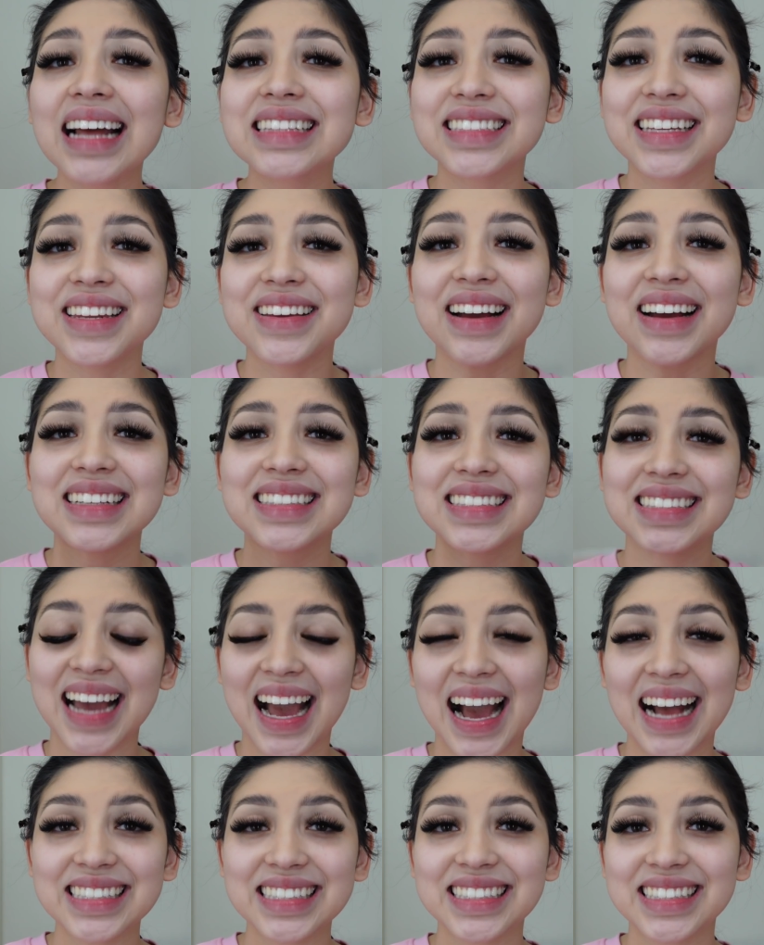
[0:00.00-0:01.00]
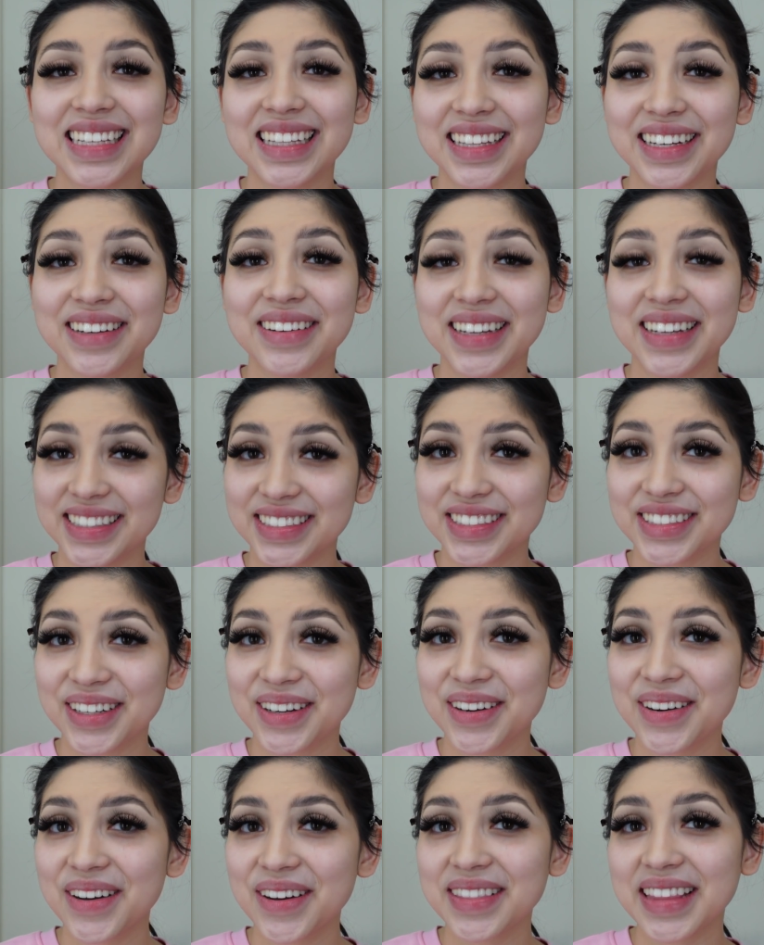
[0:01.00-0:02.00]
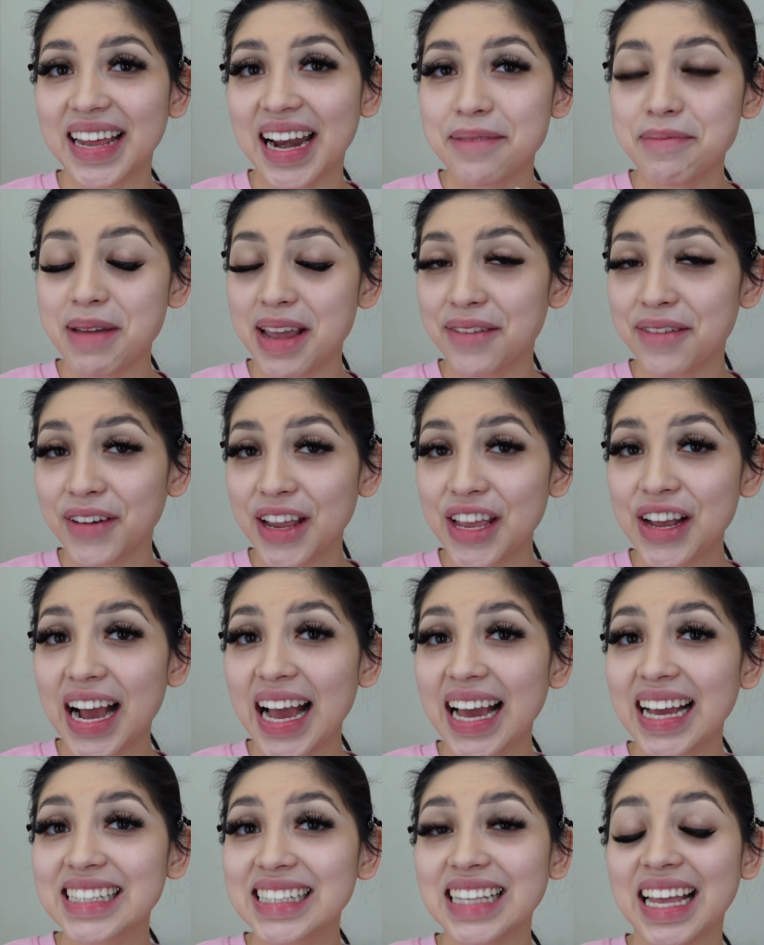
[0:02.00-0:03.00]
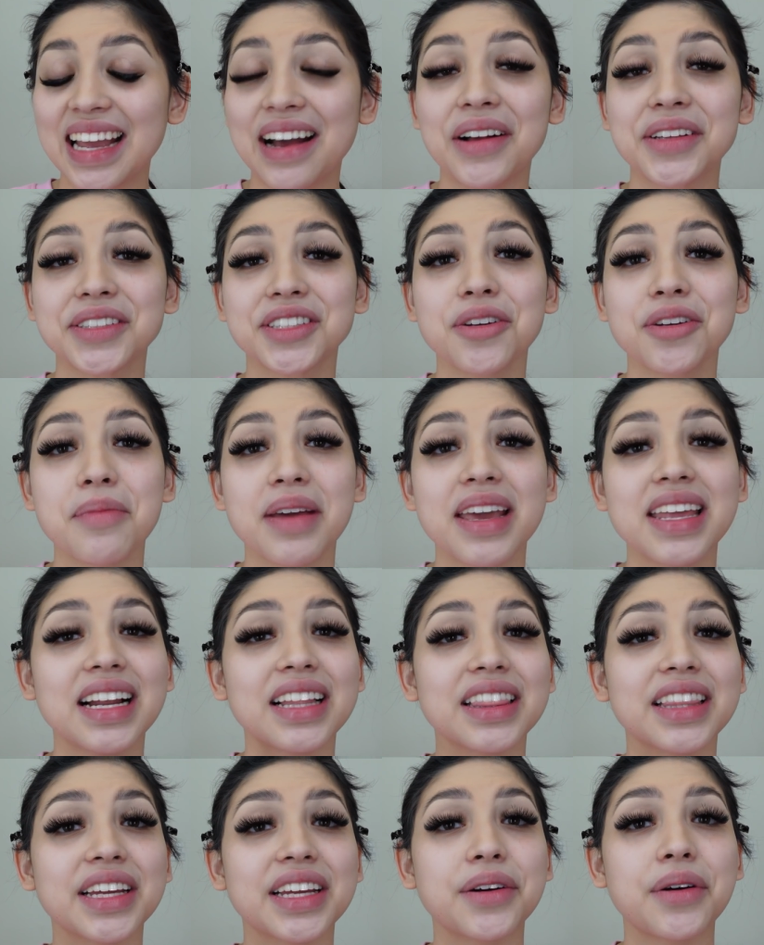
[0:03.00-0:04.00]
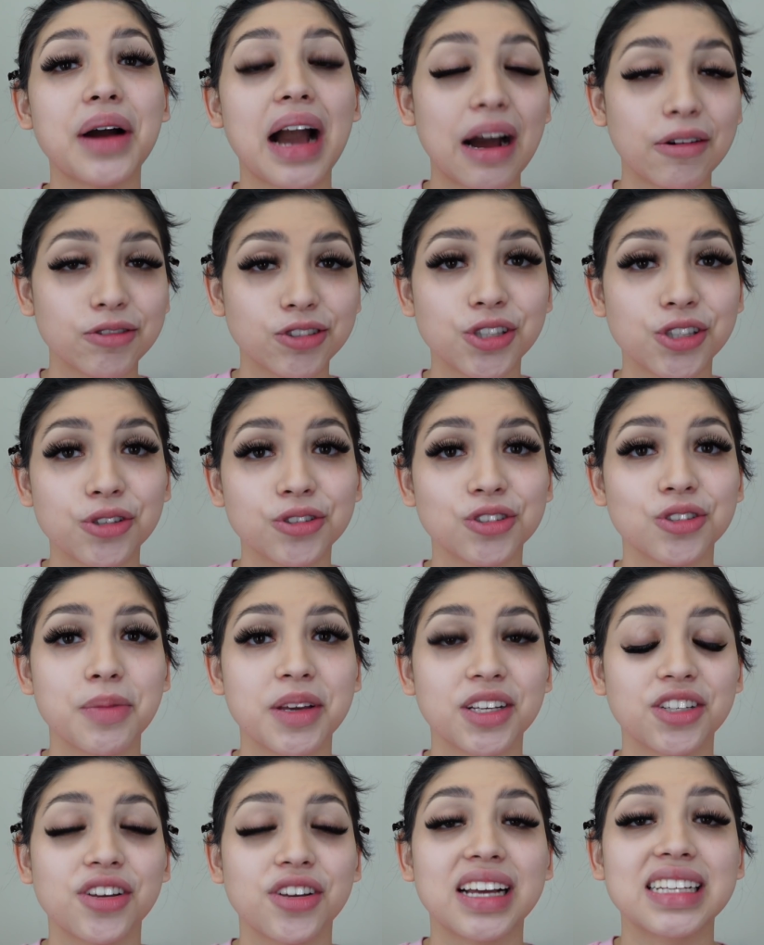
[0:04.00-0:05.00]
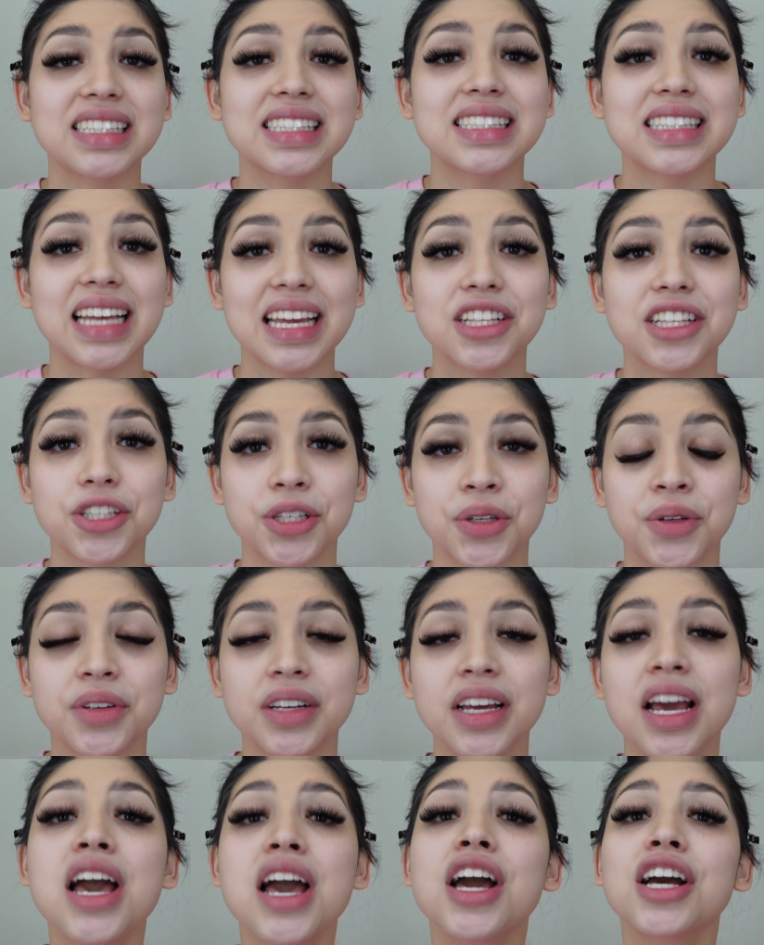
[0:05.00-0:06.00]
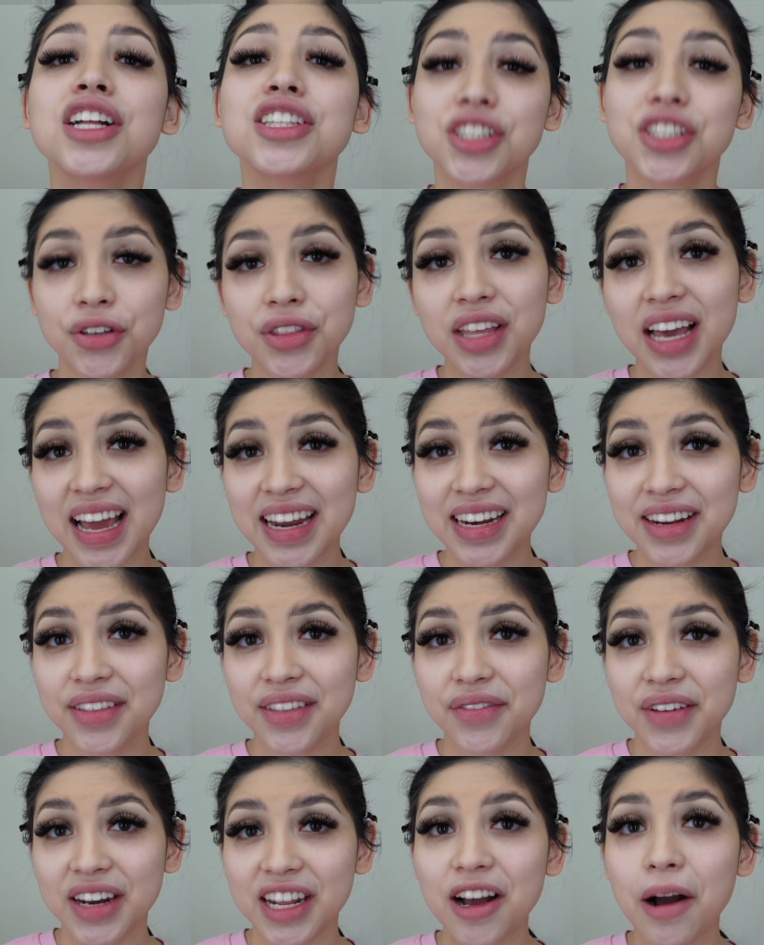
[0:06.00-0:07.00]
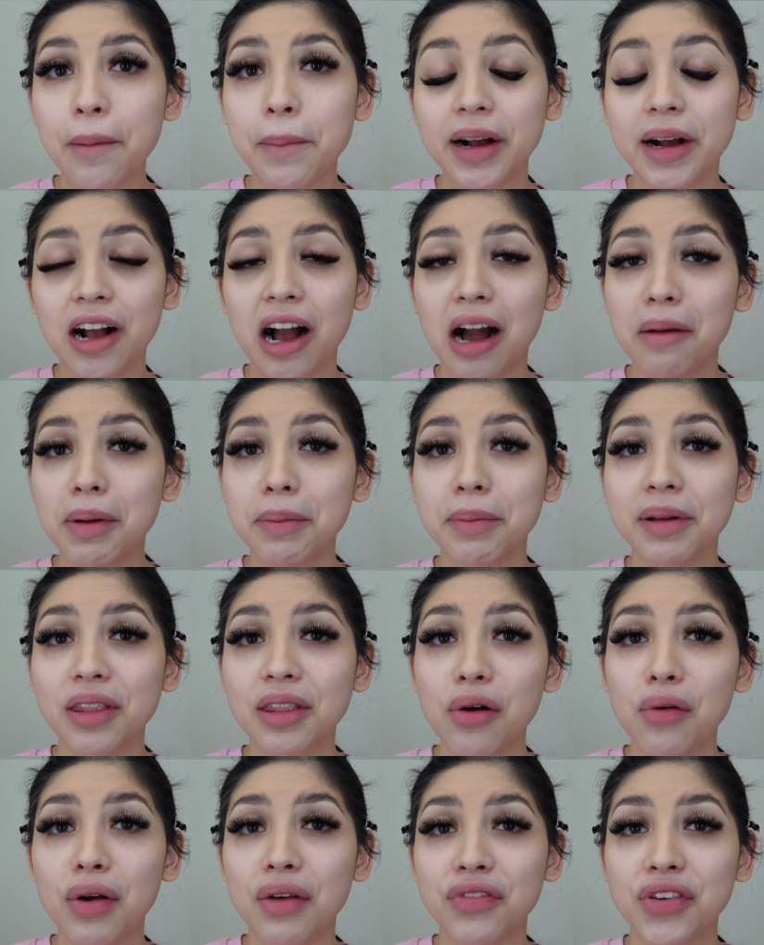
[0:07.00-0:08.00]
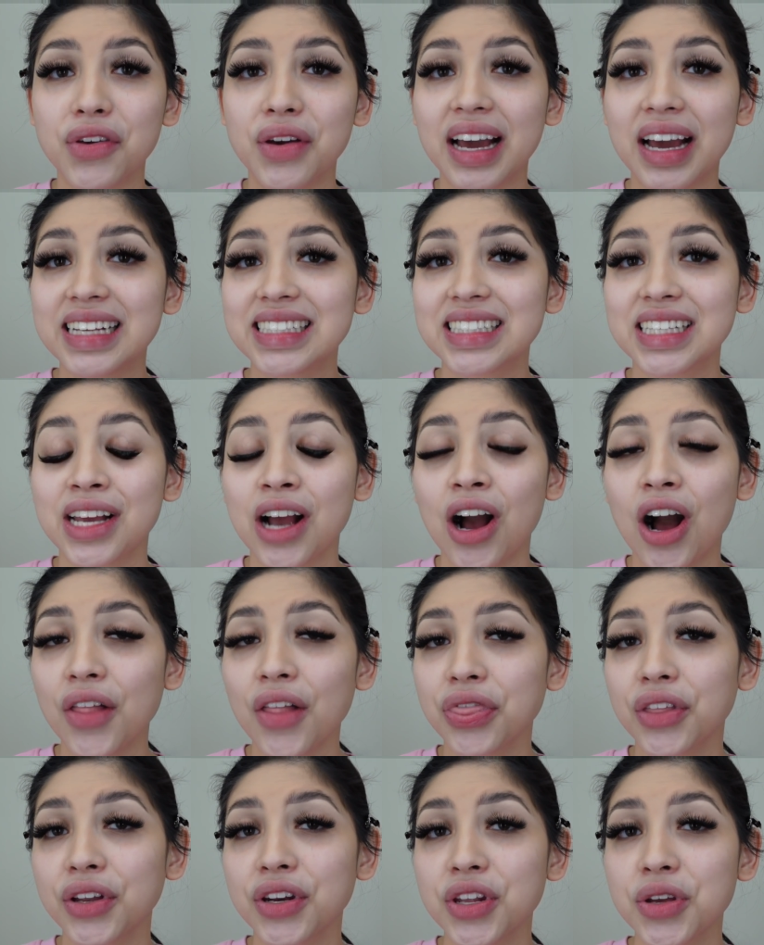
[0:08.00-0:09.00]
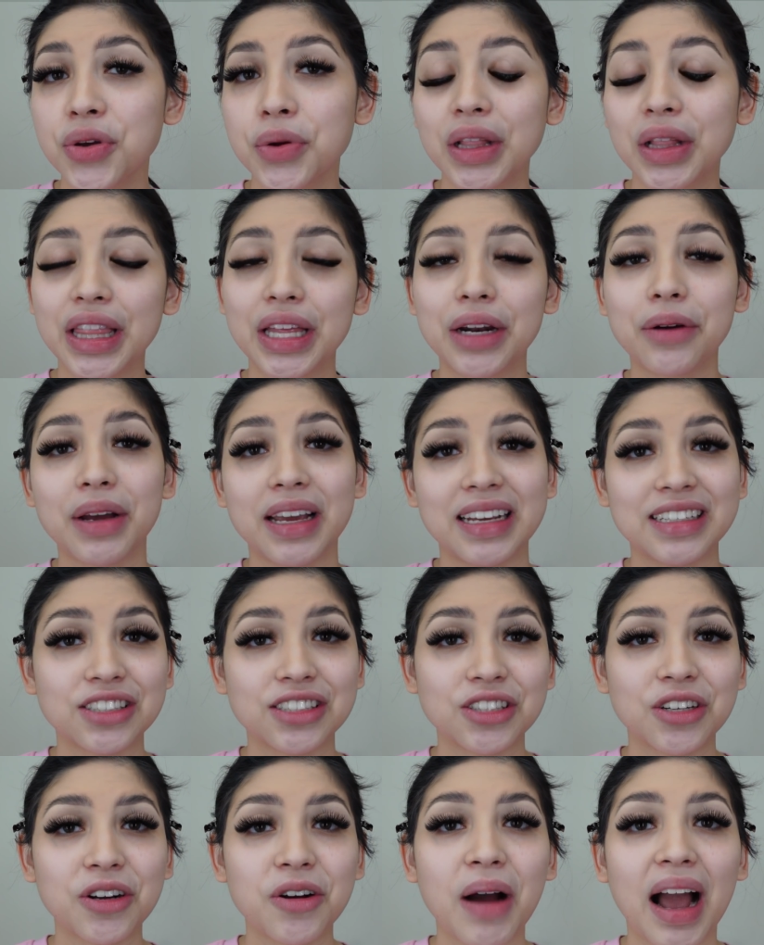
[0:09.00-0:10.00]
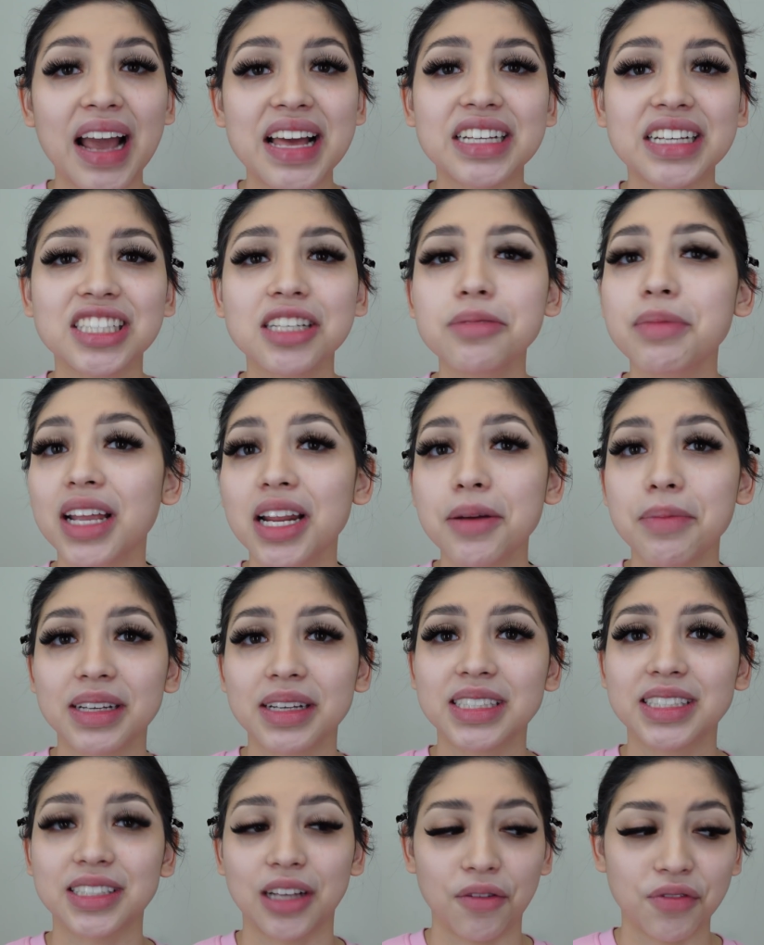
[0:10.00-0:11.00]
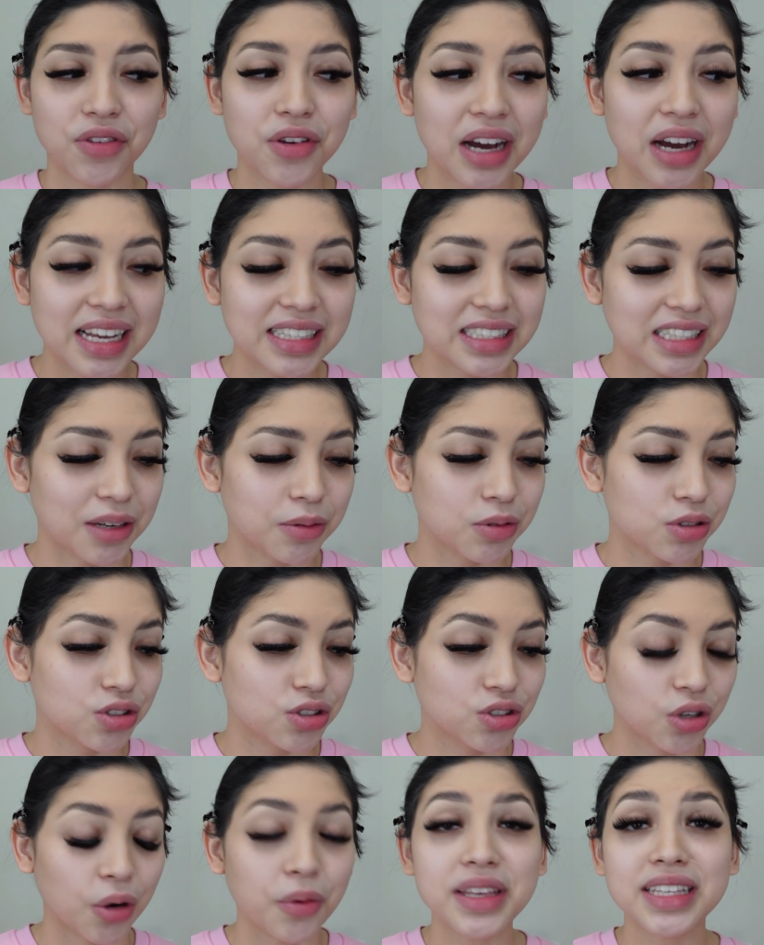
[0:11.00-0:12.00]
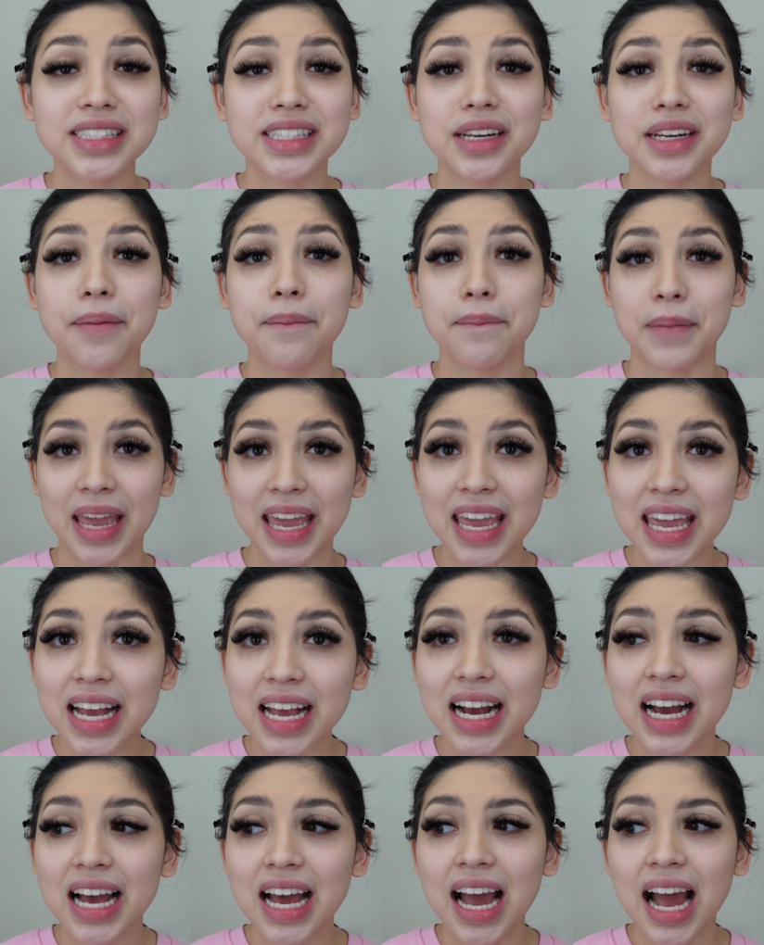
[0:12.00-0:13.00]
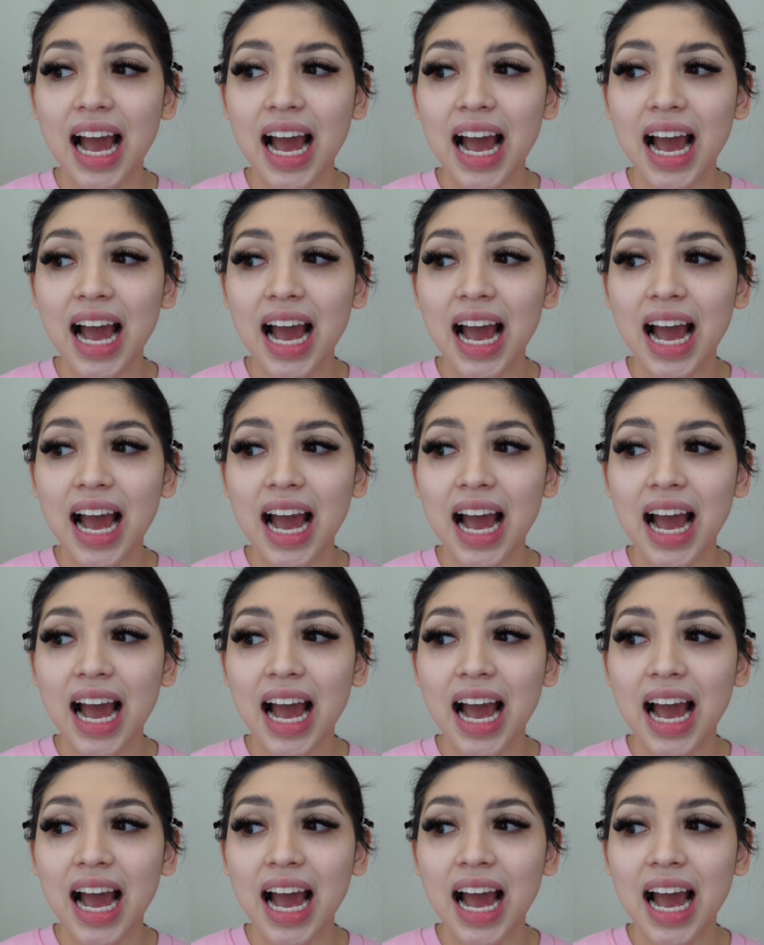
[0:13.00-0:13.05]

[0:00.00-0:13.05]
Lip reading: Did you guys catch the little intro that I made for you guys? I also made a little outro, so make sure you guys stay tuned to the end of the video, but comment below if you guys caught the new little intro. I actually made it myself, you guys, and it was so easy to make.